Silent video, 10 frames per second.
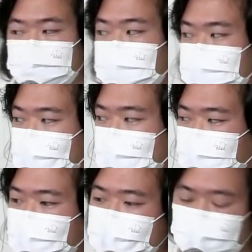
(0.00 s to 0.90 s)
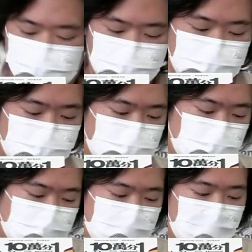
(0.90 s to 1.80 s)
So uh,
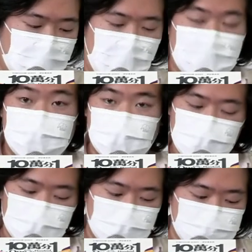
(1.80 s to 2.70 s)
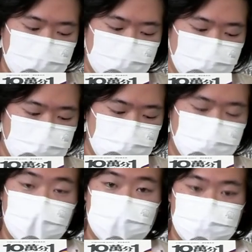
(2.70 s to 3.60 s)
thank you both.
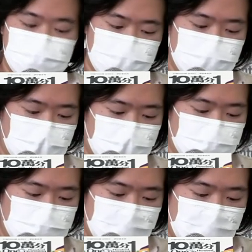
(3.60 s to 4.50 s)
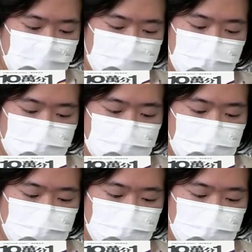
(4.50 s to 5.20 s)
Now we're going to take a 10 minutes break.